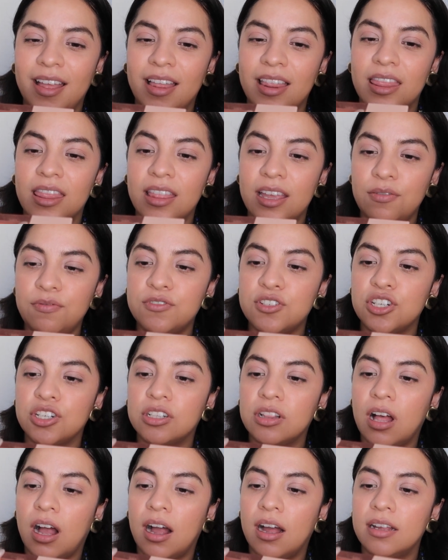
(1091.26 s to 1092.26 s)
Lifter
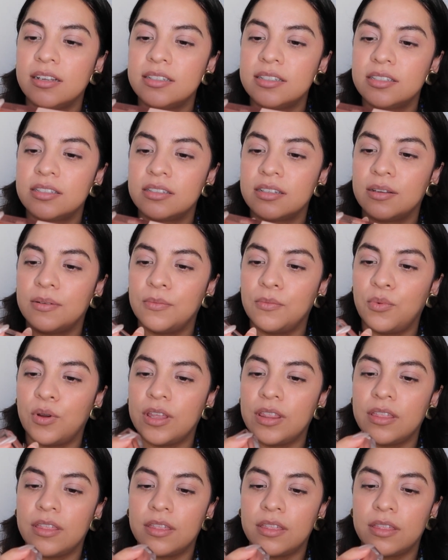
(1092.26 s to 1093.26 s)
Gloss
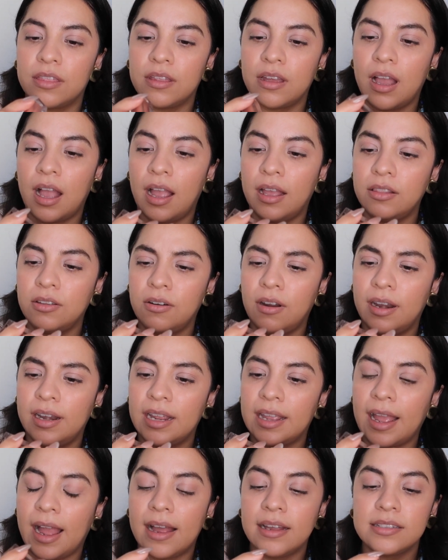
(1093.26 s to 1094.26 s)
with
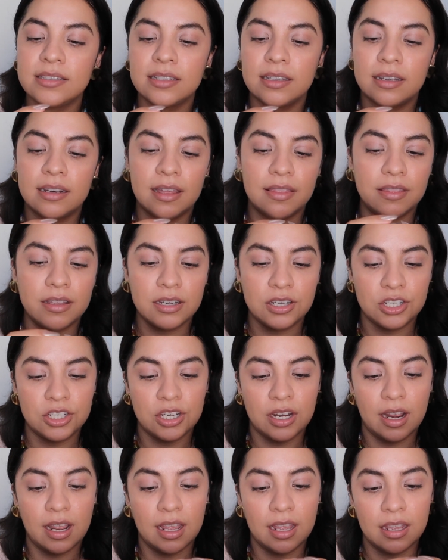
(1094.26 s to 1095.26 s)
hyaluronic acid in the
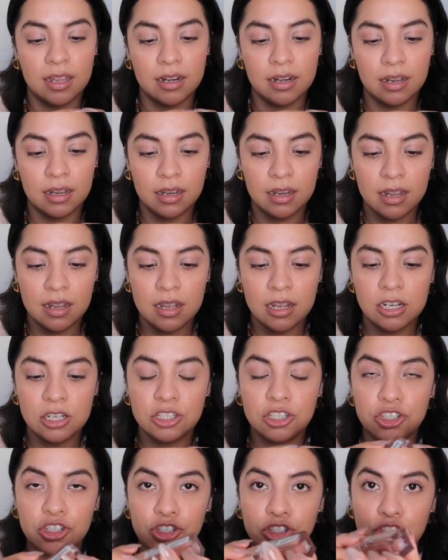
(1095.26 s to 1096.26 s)
shade
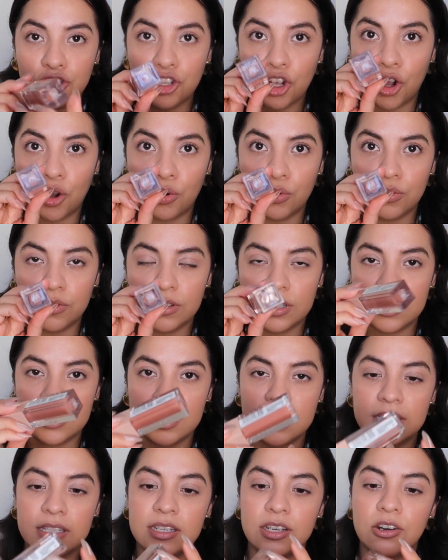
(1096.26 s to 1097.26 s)
Stone. This
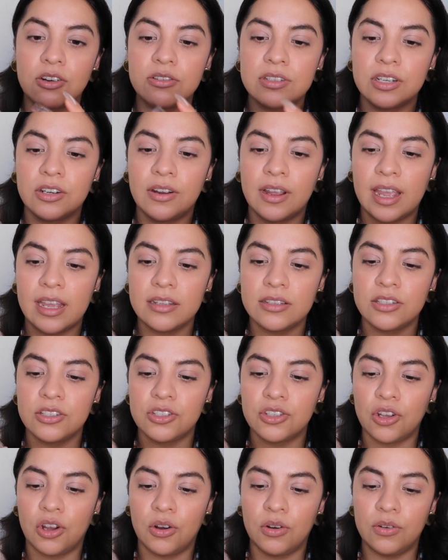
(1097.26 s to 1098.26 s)
is 008
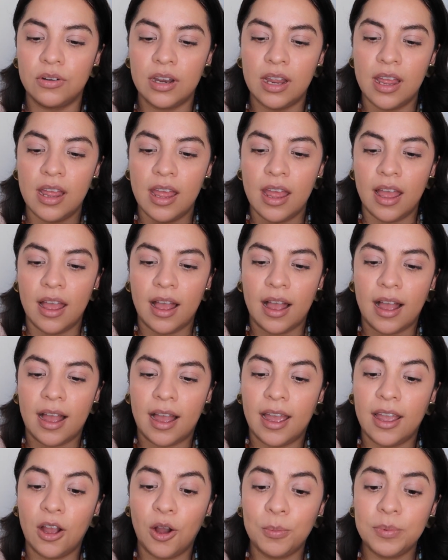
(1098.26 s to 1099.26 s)
Stone.
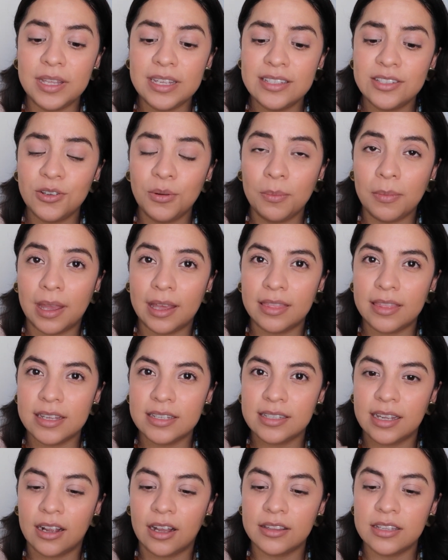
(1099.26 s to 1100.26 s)
I hope they still make
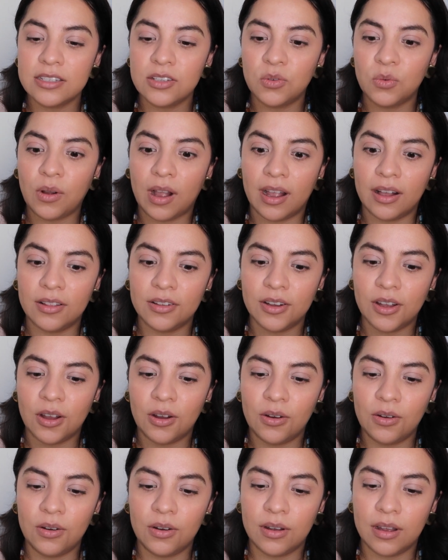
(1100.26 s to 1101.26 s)
this. I got this a while
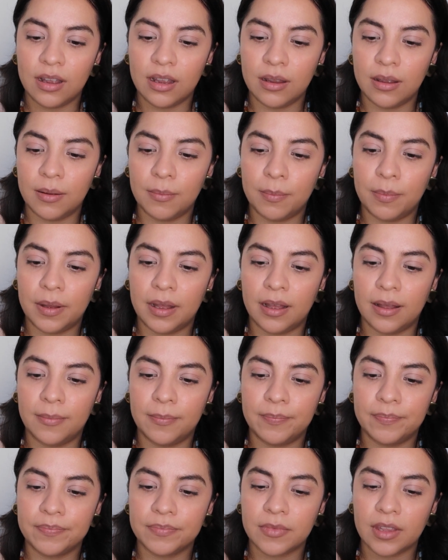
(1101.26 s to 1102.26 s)
ago, but
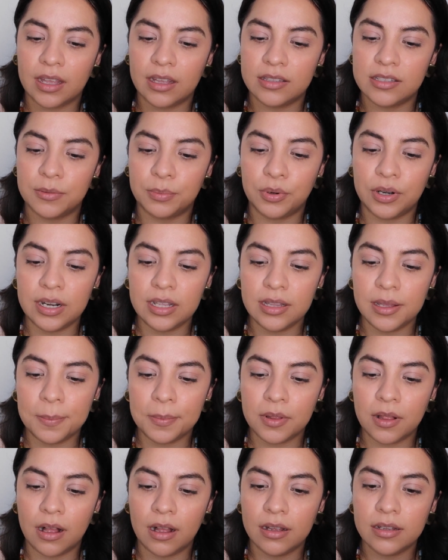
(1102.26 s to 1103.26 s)
it's a pretty
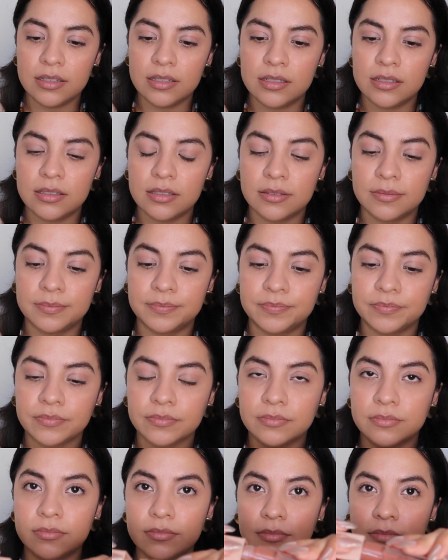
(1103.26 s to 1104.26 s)
lip gloss
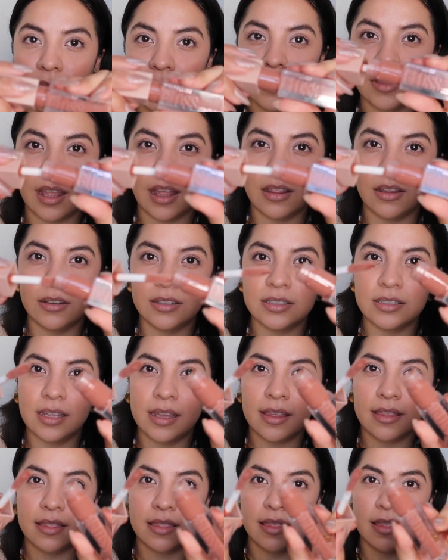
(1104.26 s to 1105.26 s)
that looks
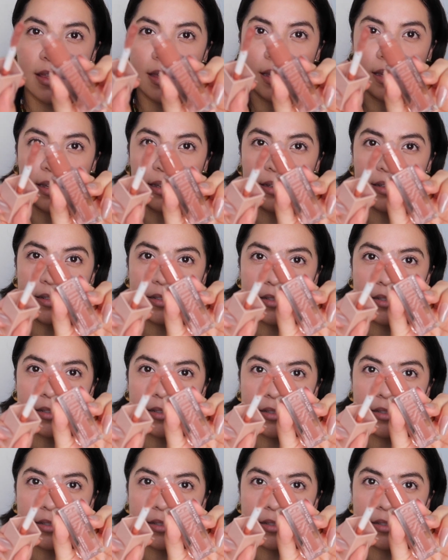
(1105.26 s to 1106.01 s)
like this.